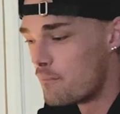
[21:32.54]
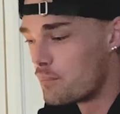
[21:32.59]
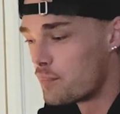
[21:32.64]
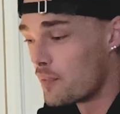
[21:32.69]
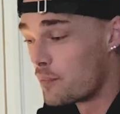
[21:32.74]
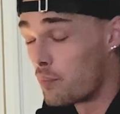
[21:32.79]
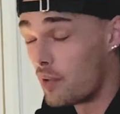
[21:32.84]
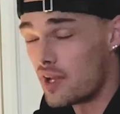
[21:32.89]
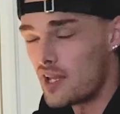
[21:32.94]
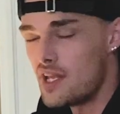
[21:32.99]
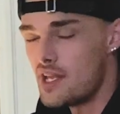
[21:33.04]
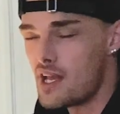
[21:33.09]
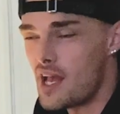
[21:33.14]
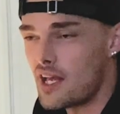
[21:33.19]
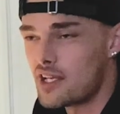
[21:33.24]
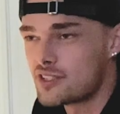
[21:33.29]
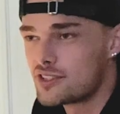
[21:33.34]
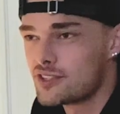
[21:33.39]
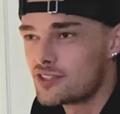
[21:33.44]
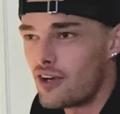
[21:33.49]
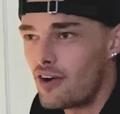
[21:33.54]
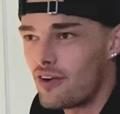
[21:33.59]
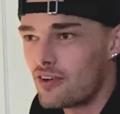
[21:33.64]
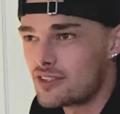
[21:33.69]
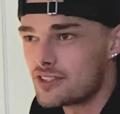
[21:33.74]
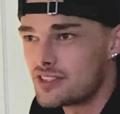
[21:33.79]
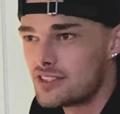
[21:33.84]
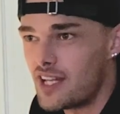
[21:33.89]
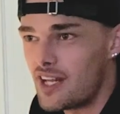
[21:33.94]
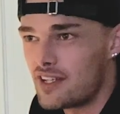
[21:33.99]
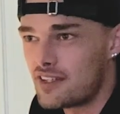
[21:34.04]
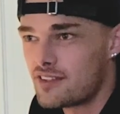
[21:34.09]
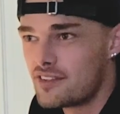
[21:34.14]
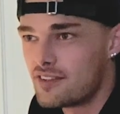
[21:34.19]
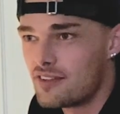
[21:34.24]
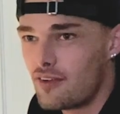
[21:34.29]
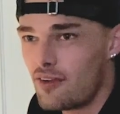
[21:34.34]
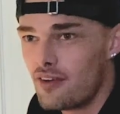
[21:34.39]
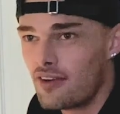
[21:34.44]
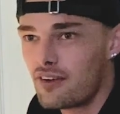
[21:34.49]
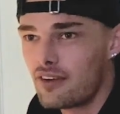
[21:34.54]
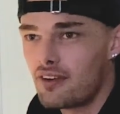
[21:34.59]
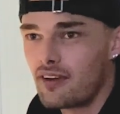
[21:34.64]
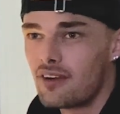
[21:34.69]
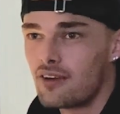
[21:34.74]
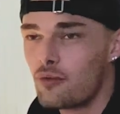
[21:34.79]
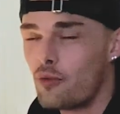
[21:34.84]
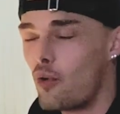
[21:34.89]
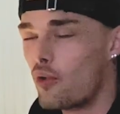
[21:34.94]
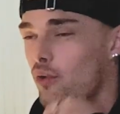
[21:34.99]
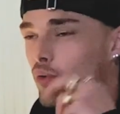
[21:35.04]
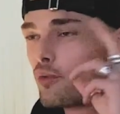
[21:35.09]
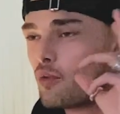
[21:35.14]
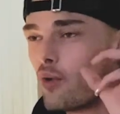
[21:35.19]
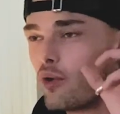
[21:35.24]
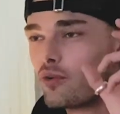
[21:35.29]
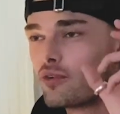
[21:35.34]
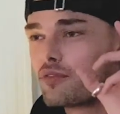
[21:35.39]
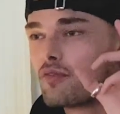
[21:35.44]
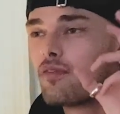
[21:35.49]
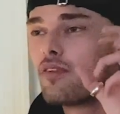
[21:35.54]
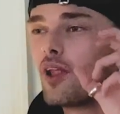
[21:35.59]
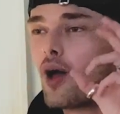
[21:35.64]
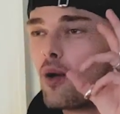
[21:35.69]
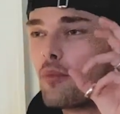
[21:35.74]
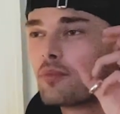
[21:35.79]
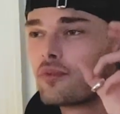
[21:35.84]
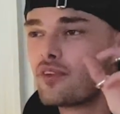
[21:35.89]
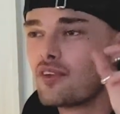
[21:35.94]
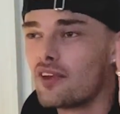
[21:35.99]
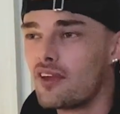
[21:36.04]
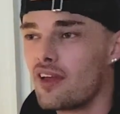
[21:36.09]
but he has songs that, quote unquote, flopped,